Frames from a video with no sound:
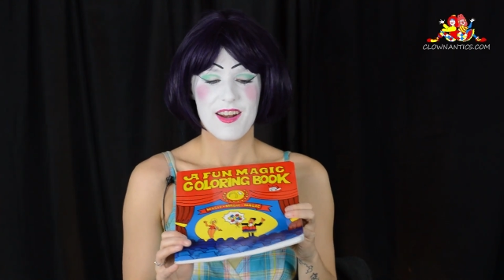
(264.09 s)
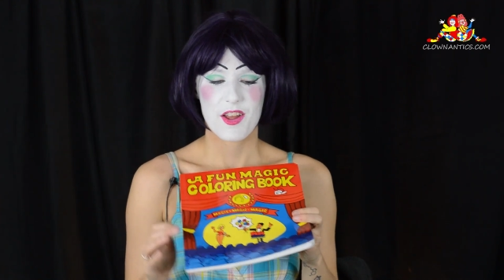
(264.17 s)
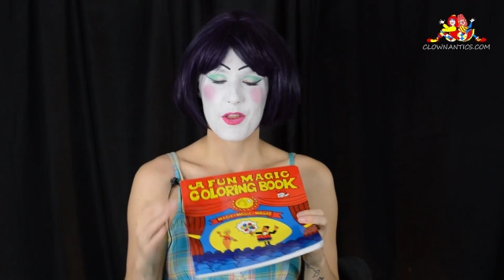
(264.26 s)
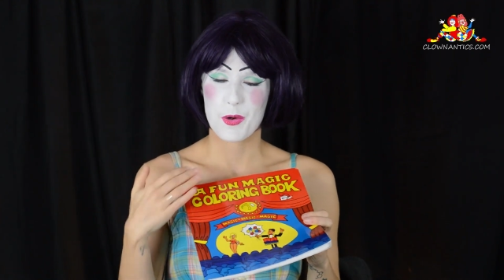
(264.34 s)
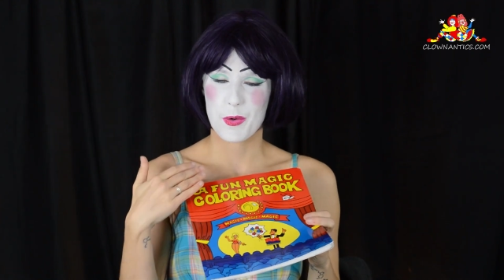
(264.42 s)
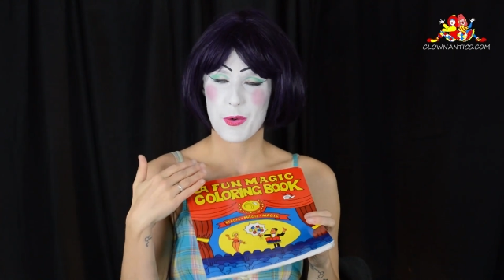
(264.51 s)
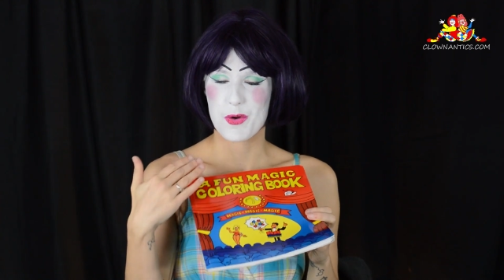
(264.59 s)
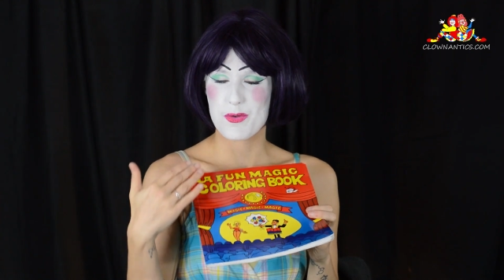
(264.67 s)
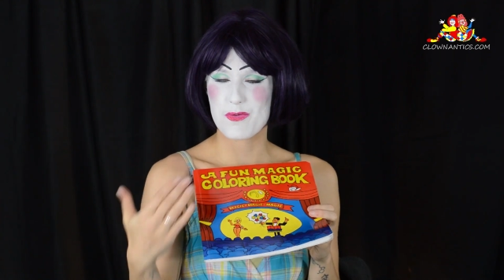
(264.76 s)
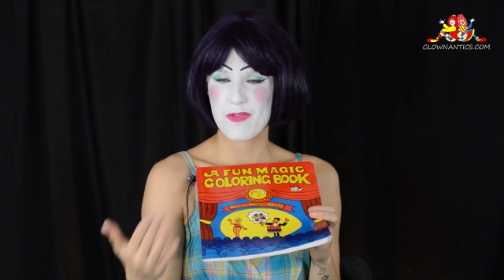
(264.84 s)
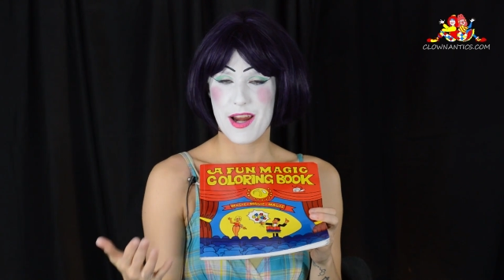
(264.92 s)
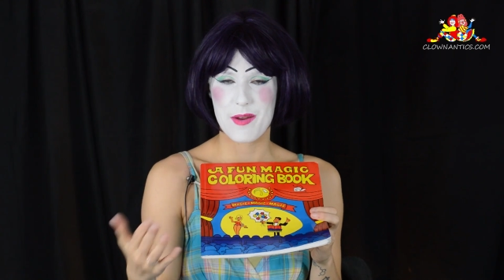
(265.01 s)
Another
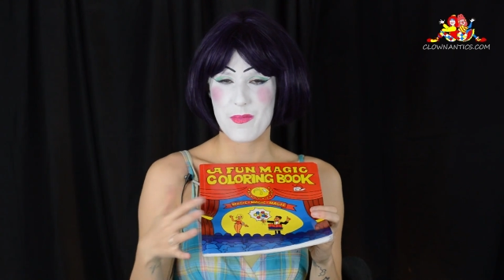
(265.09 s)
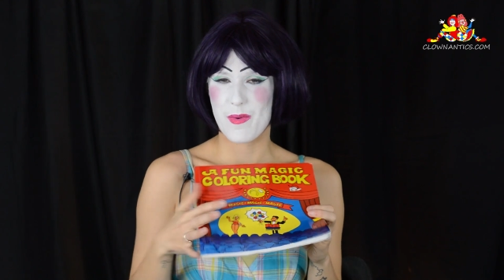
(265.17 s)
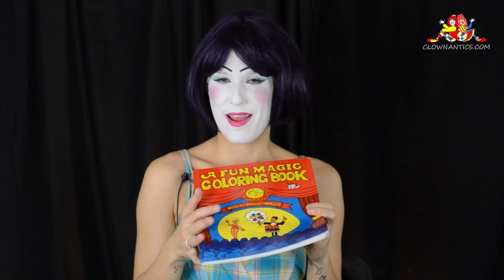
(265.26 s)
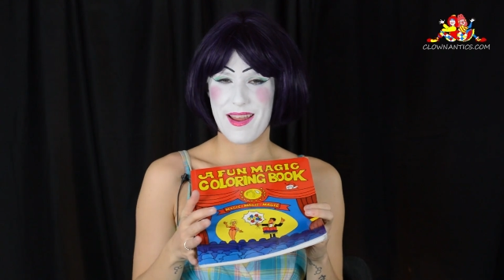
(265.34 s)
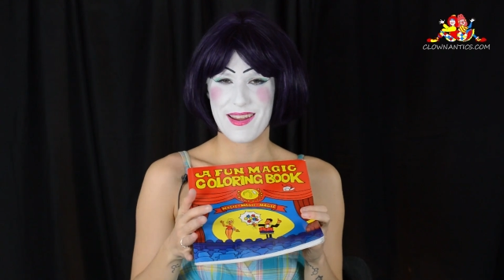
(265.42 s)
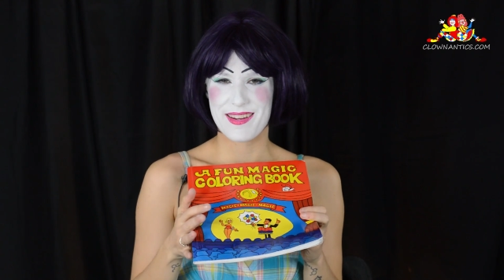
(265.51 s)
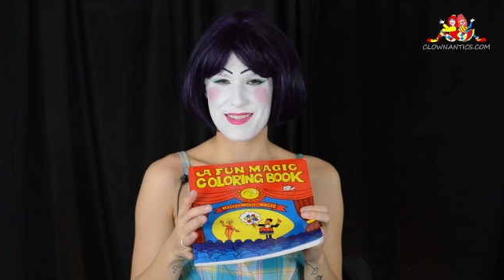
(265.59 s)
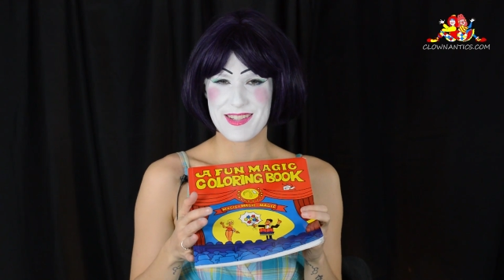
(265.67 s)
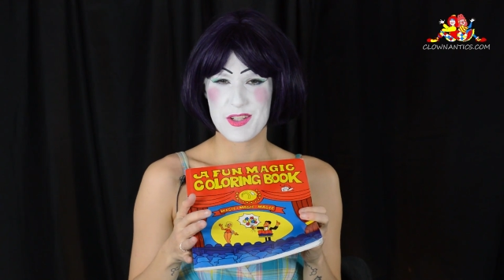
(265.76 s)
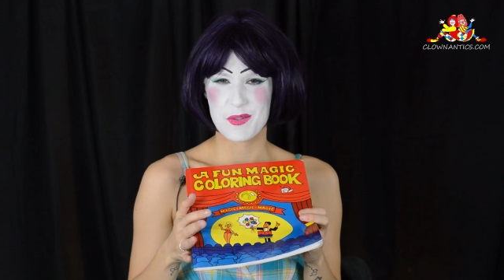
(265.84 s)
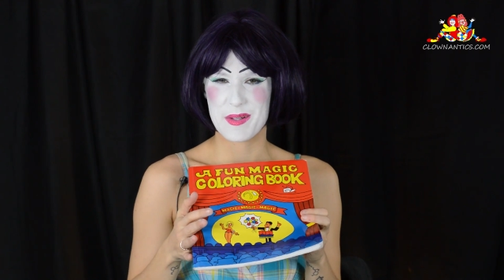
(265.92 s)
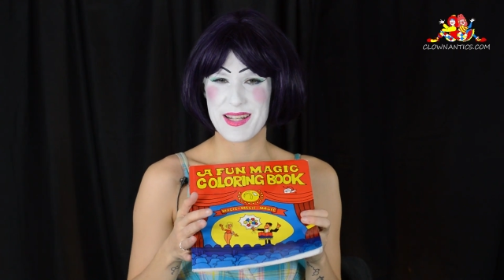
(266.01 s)
great way
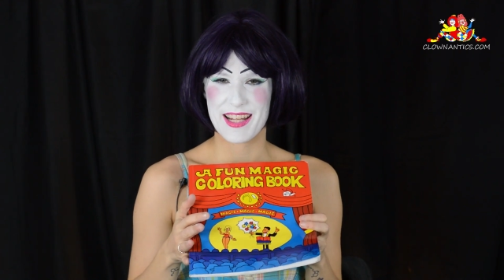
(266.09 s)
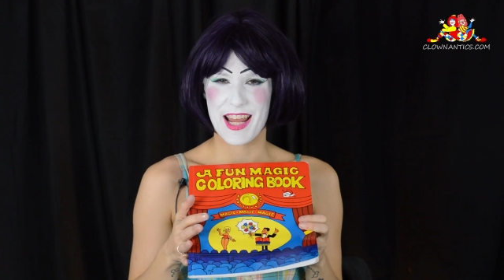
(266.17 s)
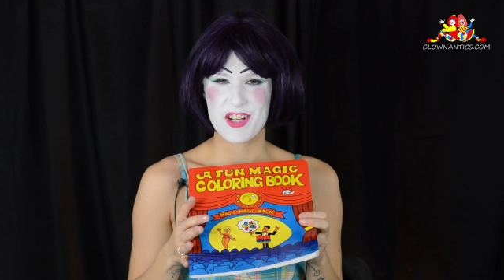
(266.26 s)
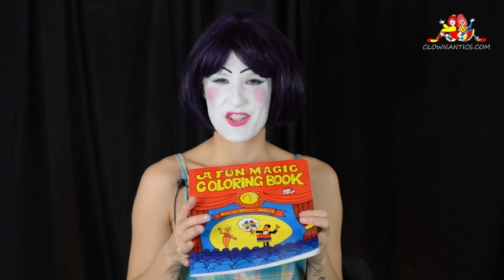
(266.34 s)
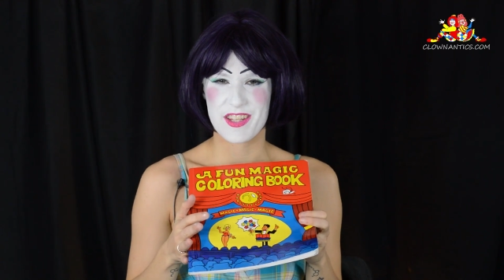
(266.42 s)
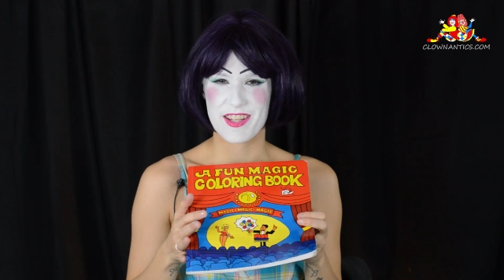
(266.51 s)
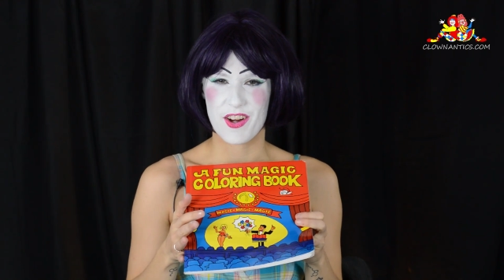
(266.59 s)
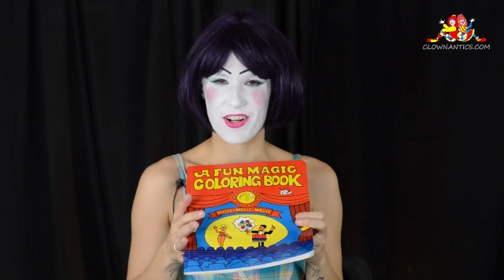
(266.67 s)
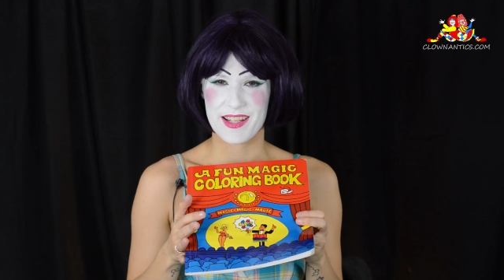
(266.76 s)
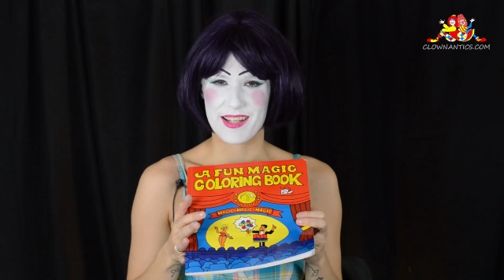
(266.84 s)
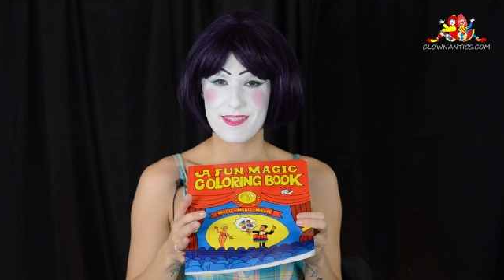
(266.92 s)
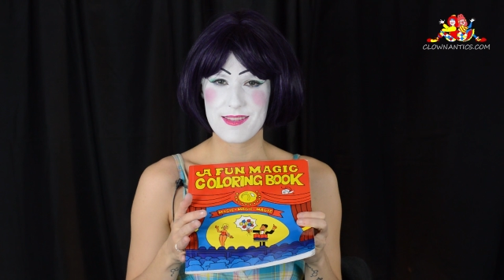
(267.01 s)
to engage the
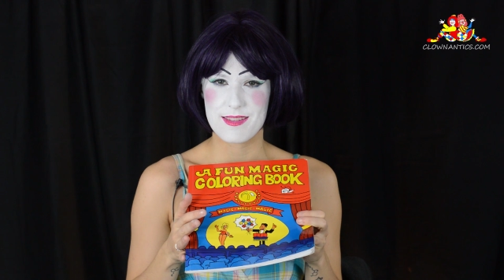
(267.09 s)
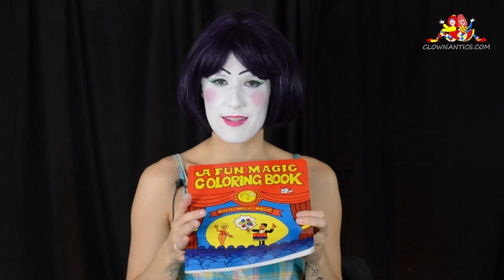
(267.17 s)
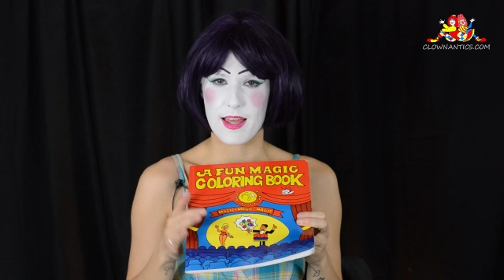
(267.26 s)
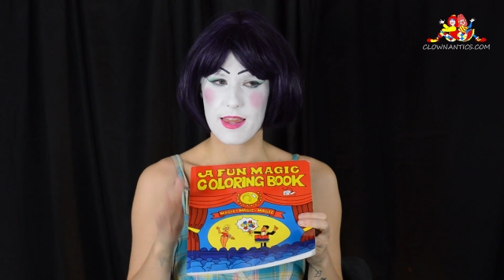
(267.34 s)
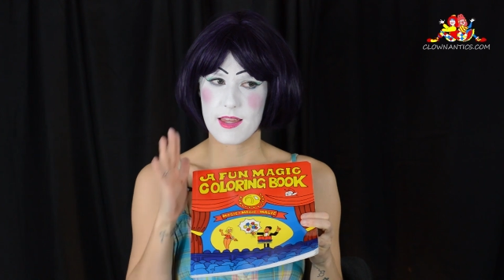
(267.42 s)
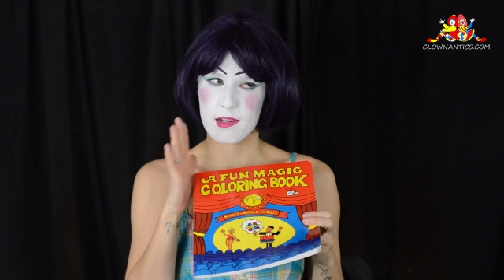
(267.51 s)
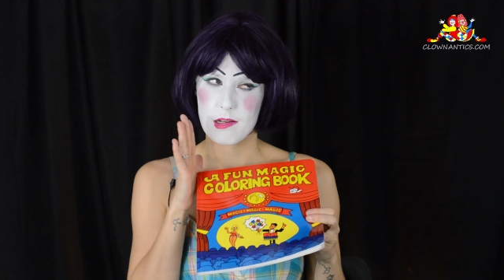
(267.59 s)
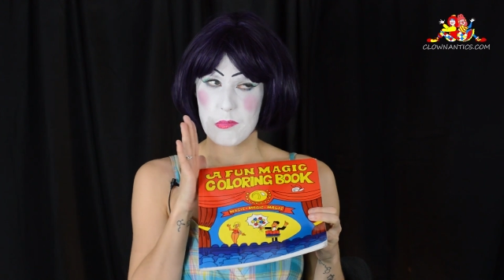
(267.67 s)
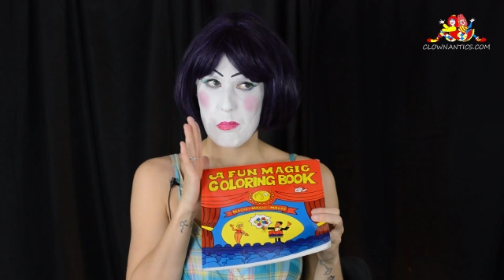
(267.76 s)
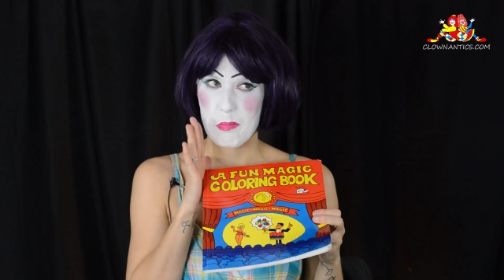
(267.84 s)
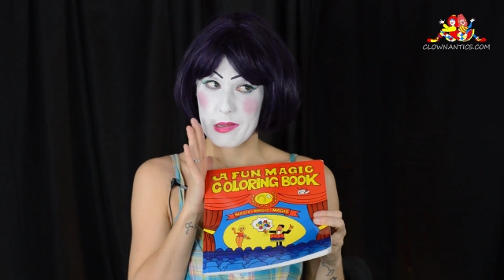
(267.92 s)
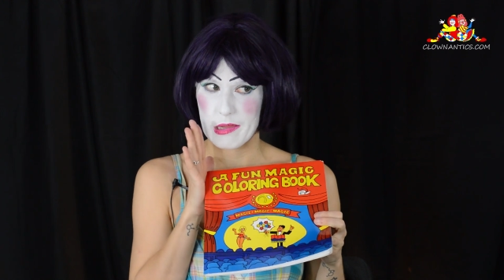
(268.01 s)
audience and then
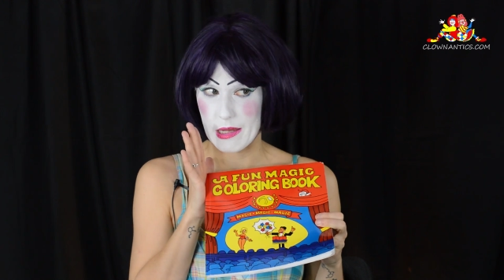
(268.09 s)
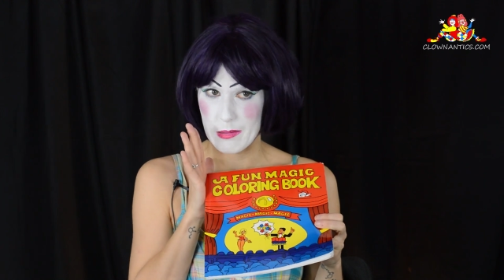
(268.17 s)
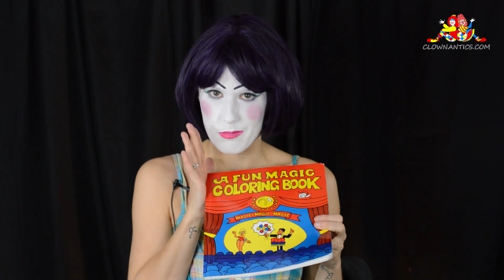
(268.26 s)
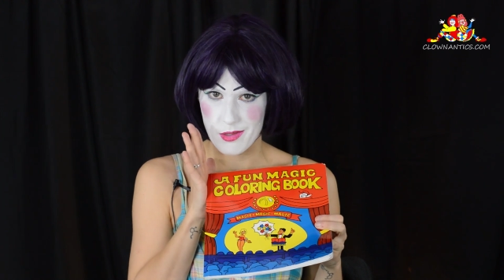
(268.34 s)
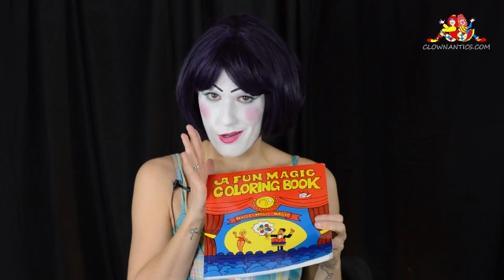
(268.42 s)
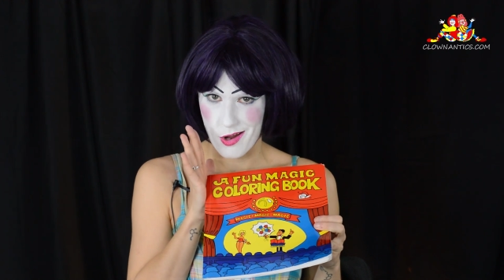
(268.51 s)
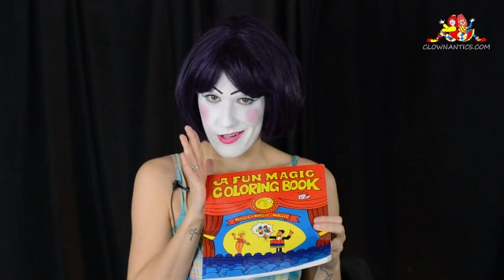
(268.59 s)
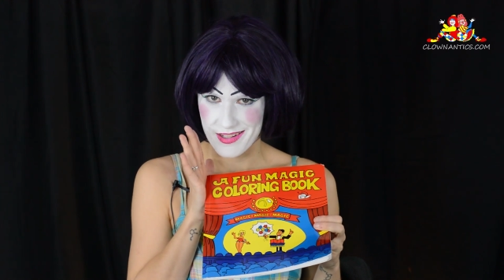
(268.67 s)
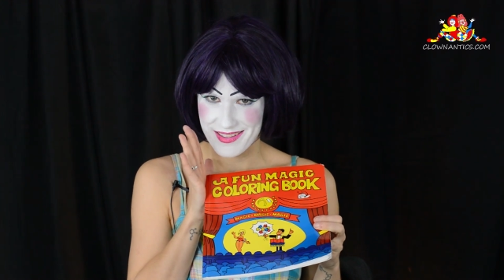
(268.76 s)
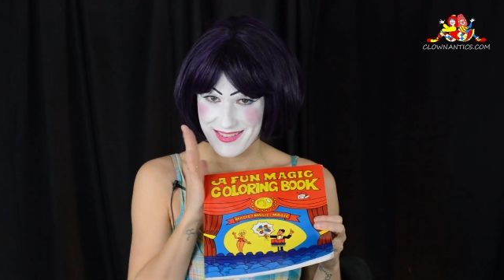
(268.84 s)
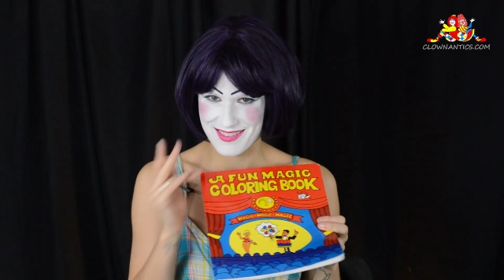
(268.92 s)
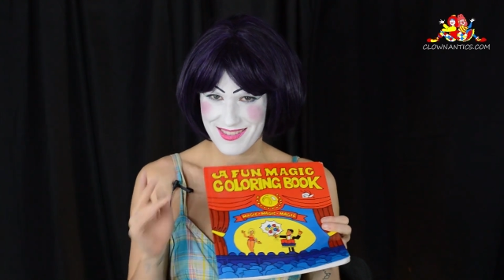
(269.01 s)
blame the
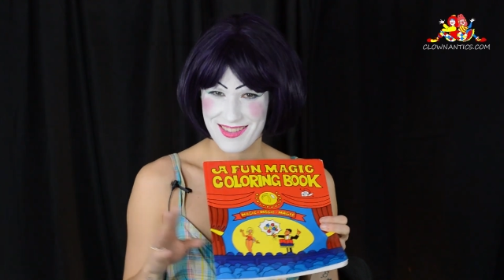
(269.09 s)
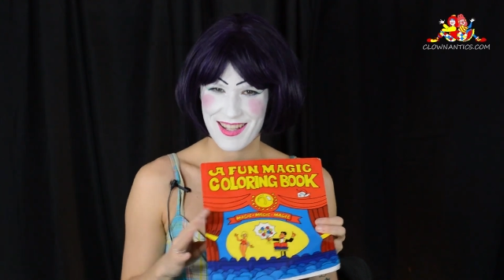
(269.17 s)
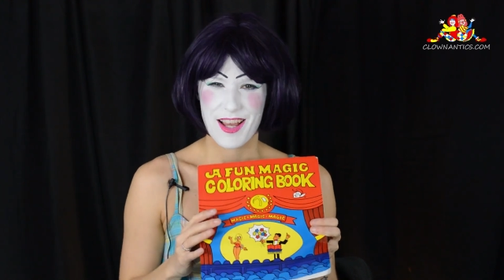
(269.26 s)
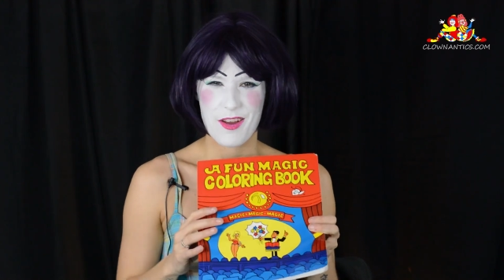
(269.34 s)
audience